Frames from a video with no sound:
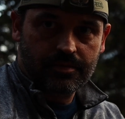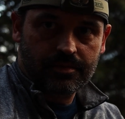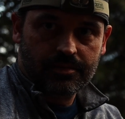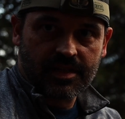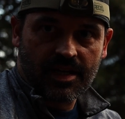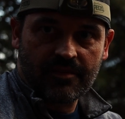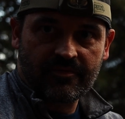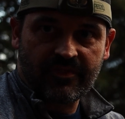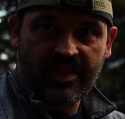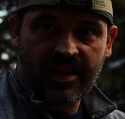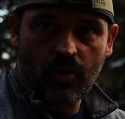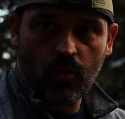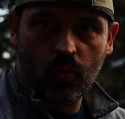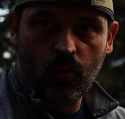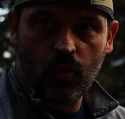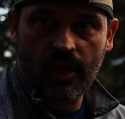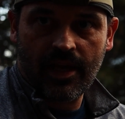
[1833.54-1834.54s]
Time for the
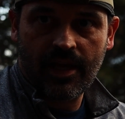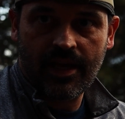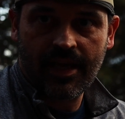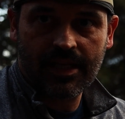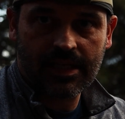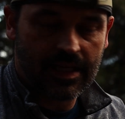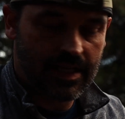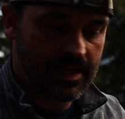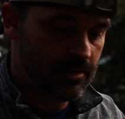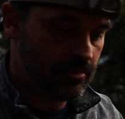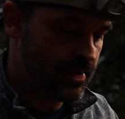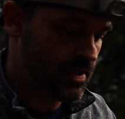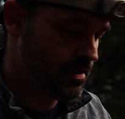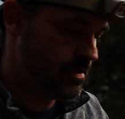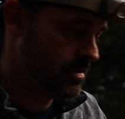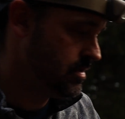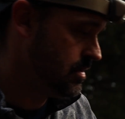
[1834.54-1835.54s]
old headlamp.
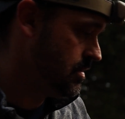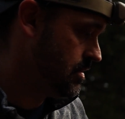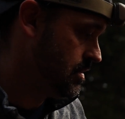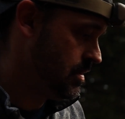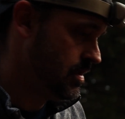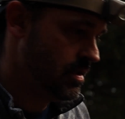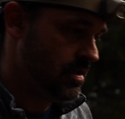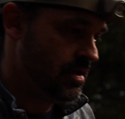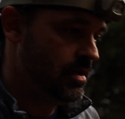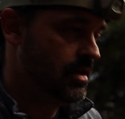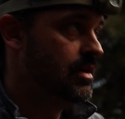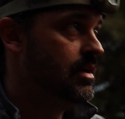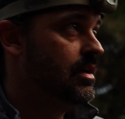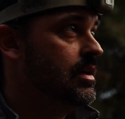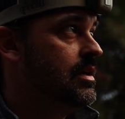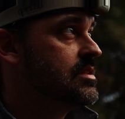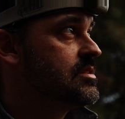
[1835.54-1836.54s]

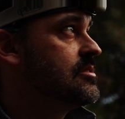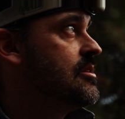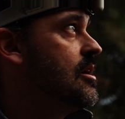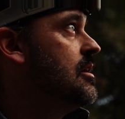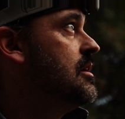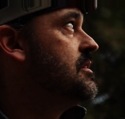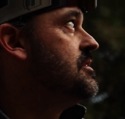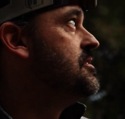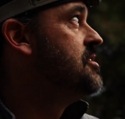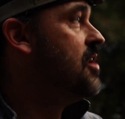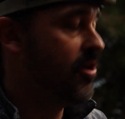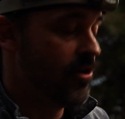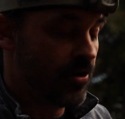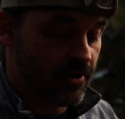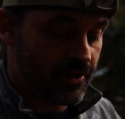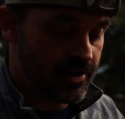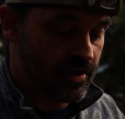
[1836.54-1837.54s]
It's not
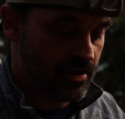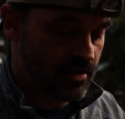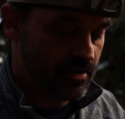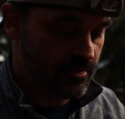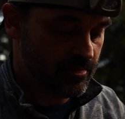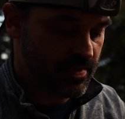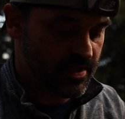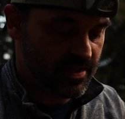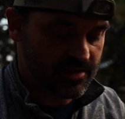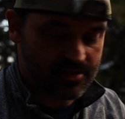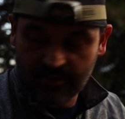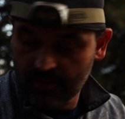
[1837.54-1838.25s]
dark, but it's